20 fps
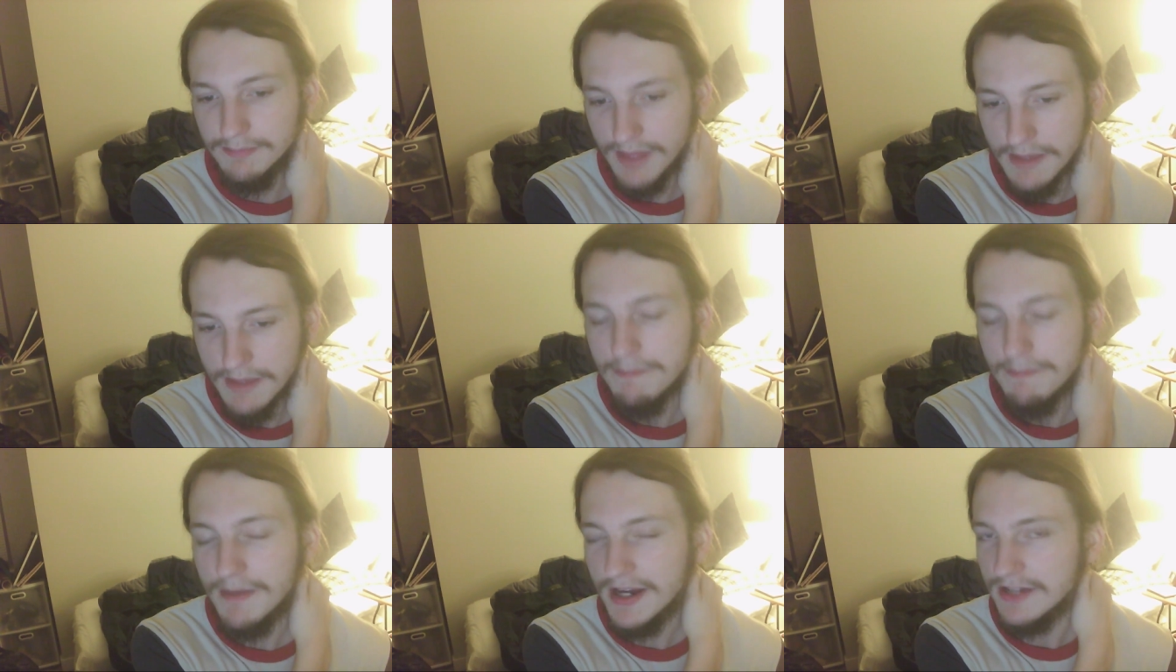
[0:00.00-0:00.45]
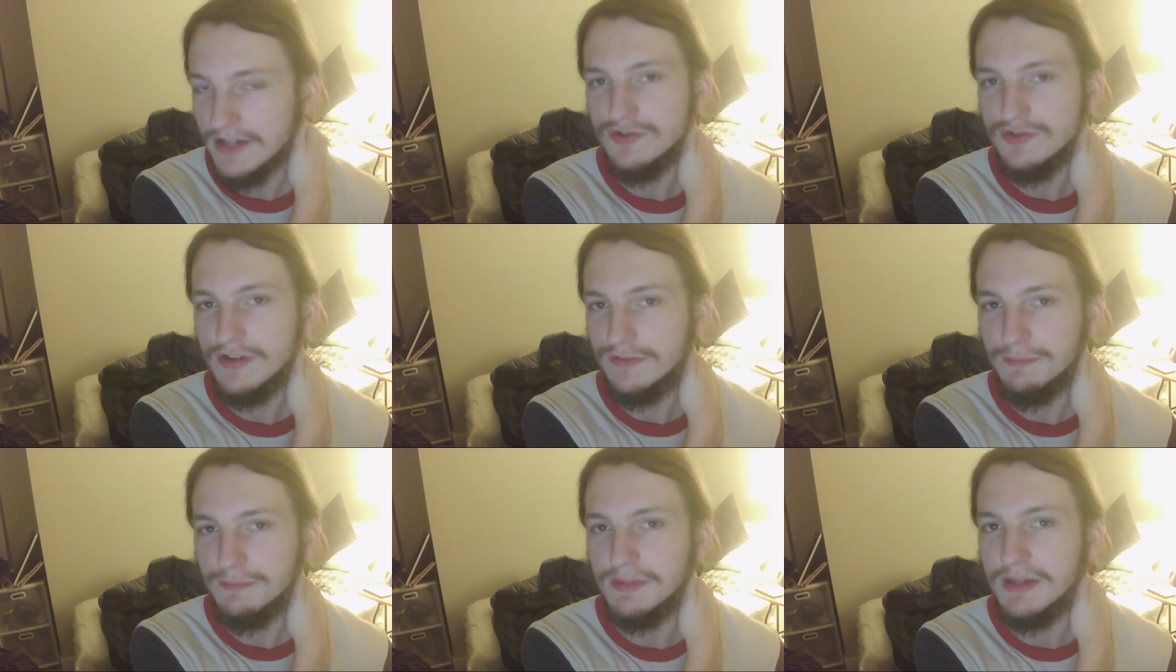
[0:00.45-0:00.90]
it might
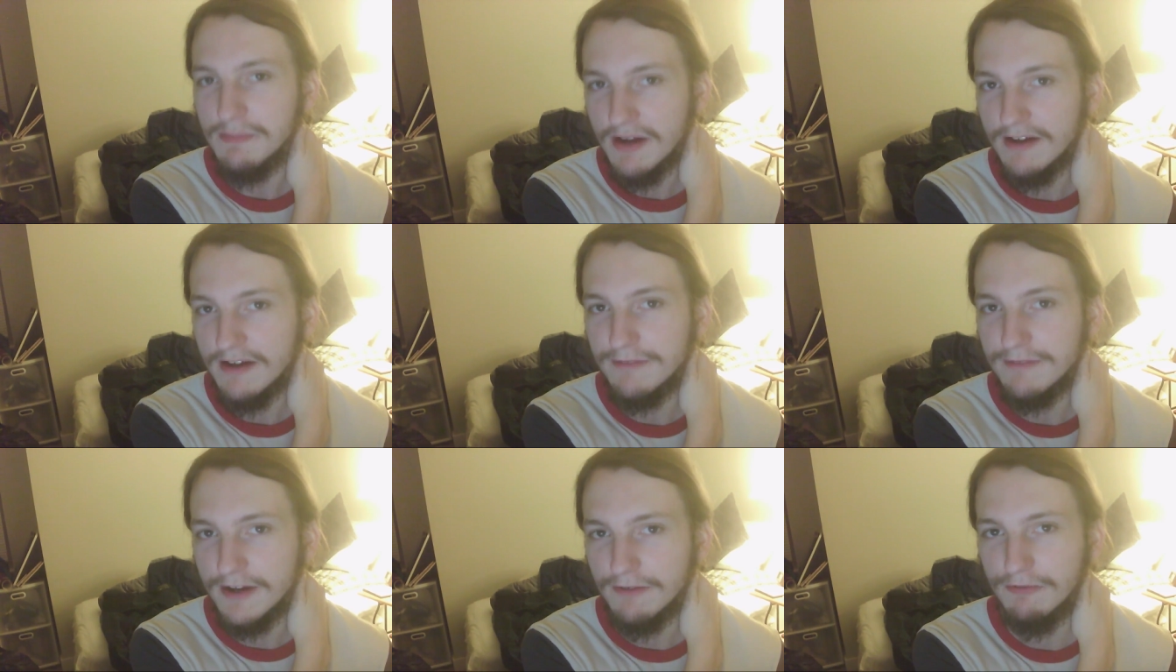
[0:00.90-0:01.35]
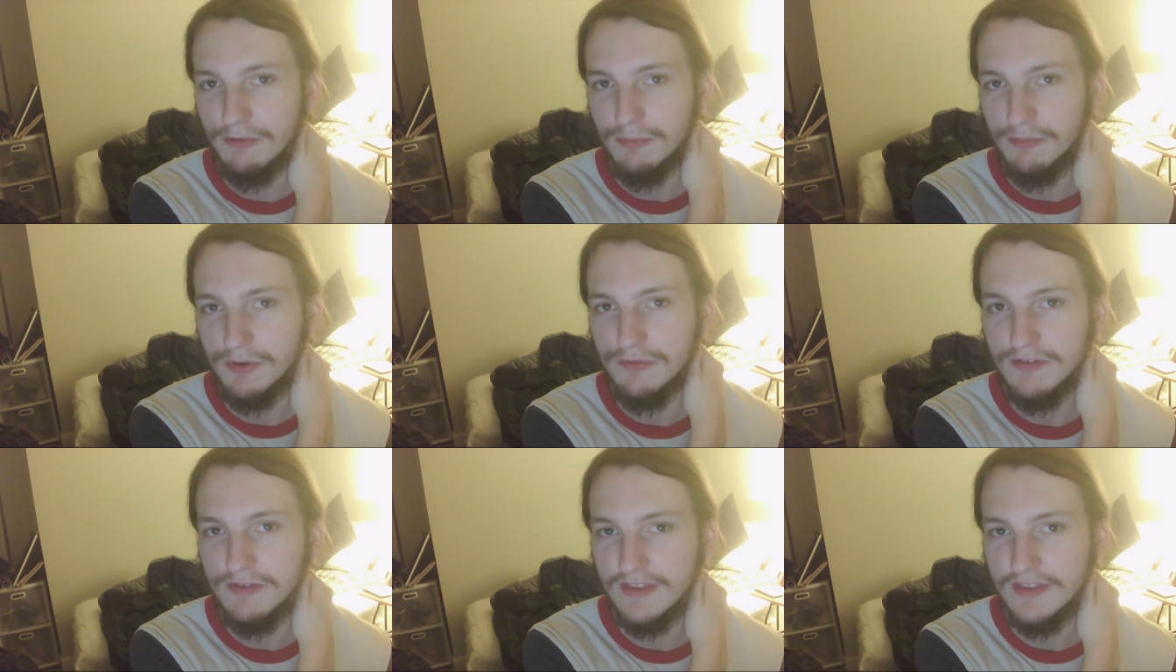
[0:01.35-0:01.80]
just be my favorite
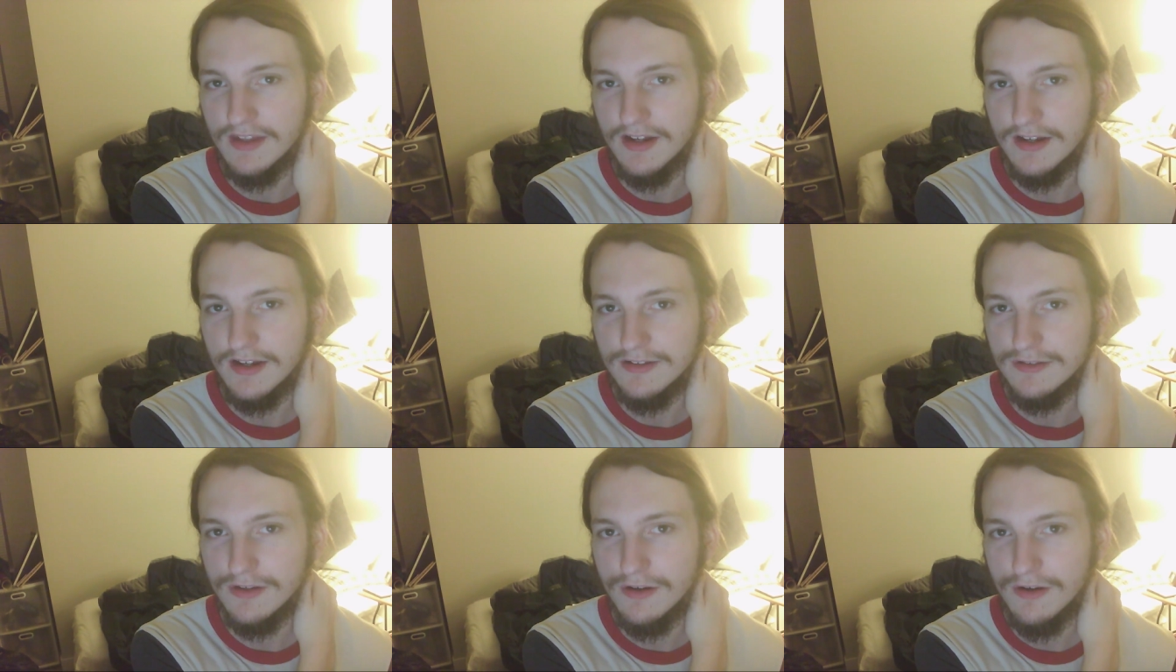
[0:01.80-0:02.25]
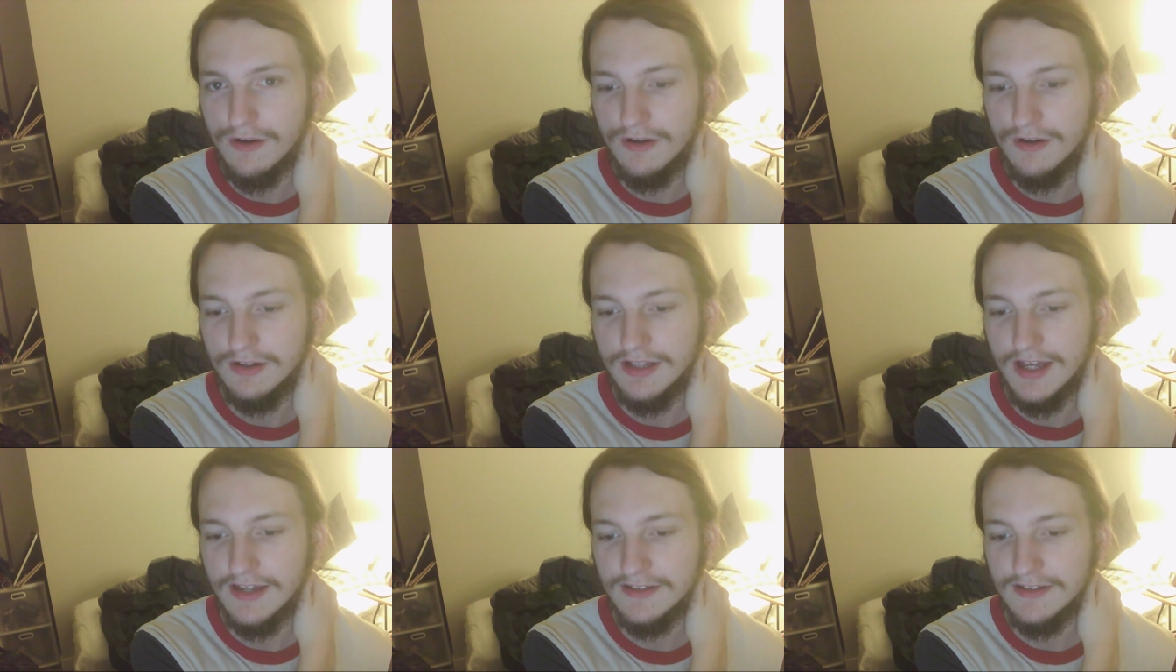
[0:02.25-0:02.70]
movie that I saw
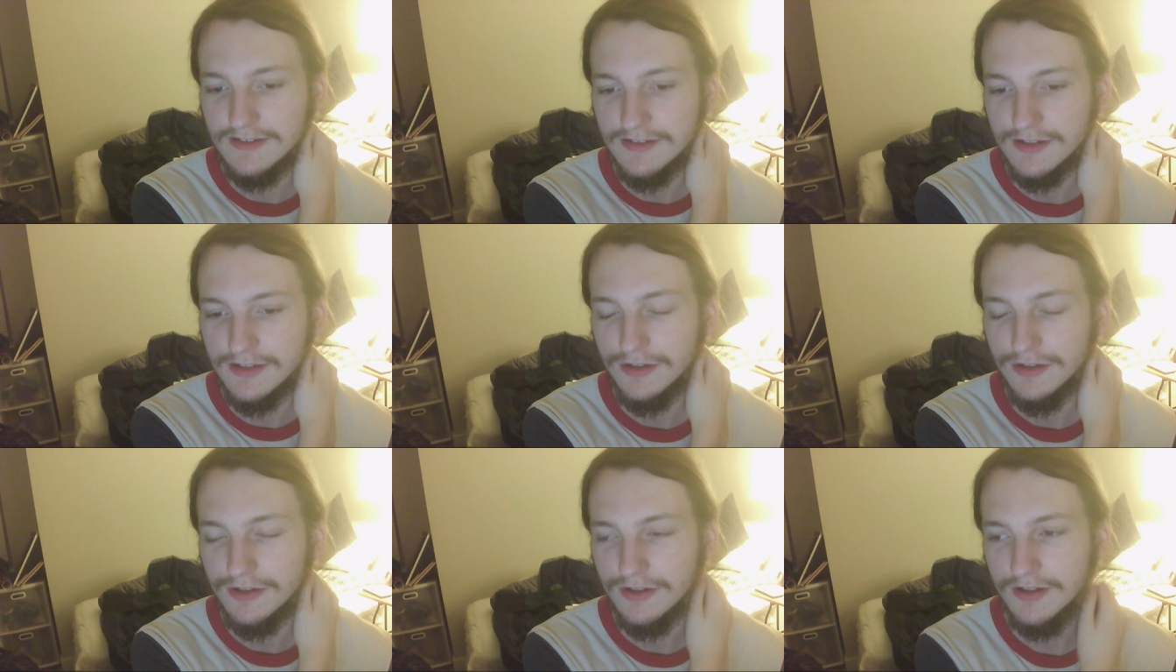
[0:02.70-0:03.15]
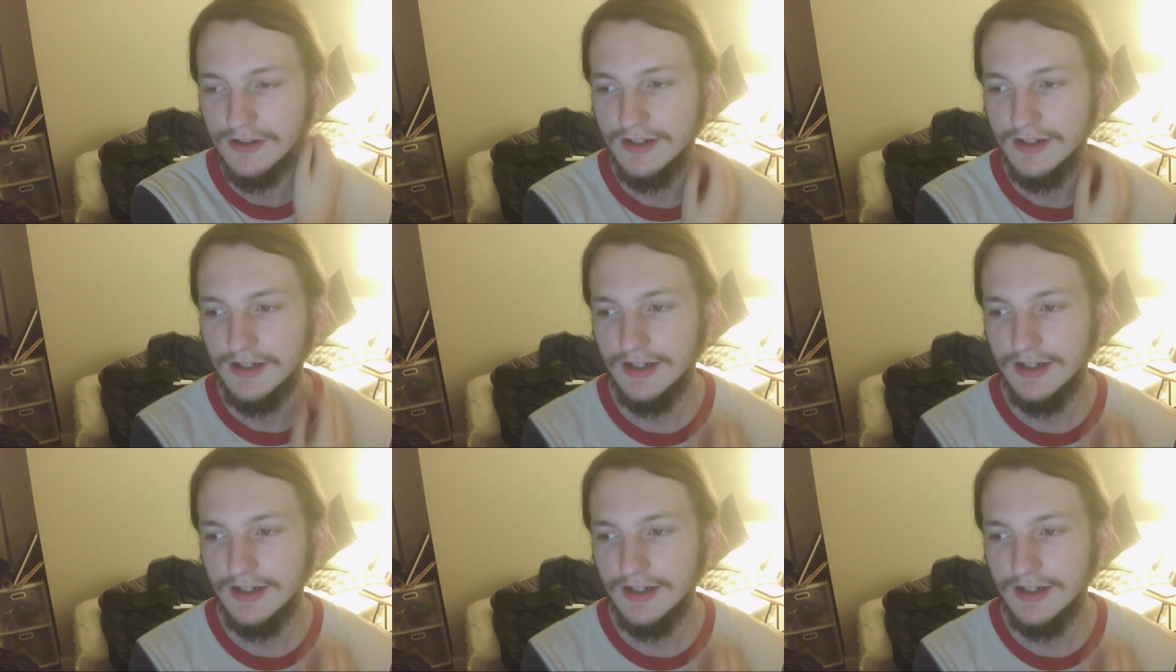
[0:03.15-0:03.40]
all last year.